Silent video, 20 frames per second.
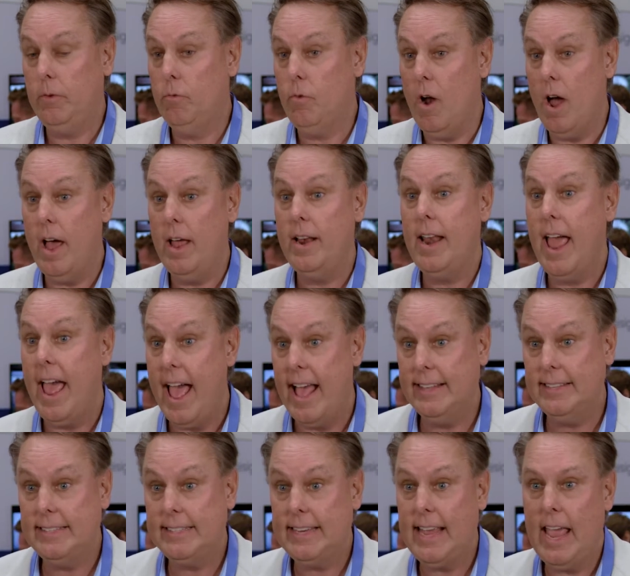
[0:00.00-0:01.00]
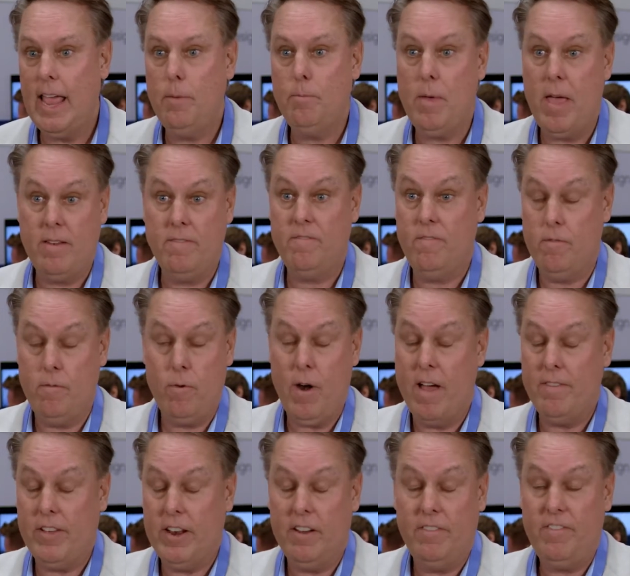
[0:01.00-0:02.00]
run Enscape and
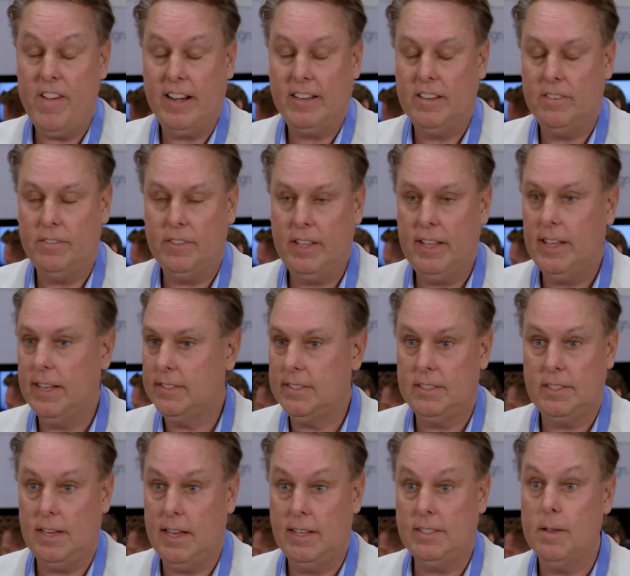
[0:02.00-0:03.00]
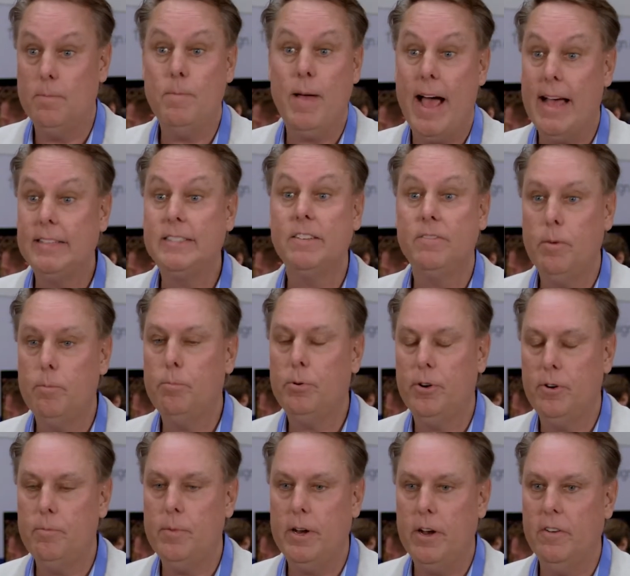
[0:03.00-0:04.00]
Revit effectively, it's, it's a massive
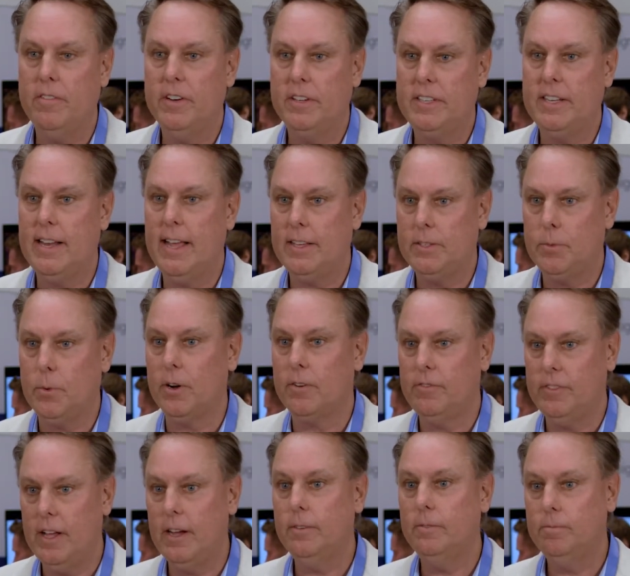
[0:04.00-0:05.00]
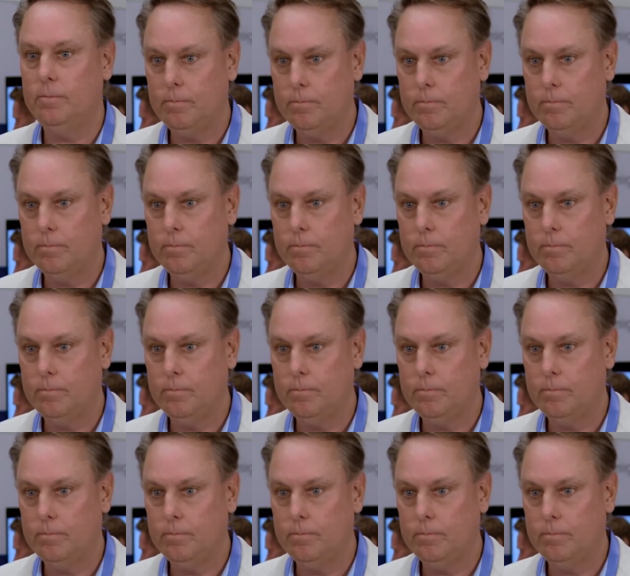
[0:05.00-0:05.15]
improvement over today's workflow.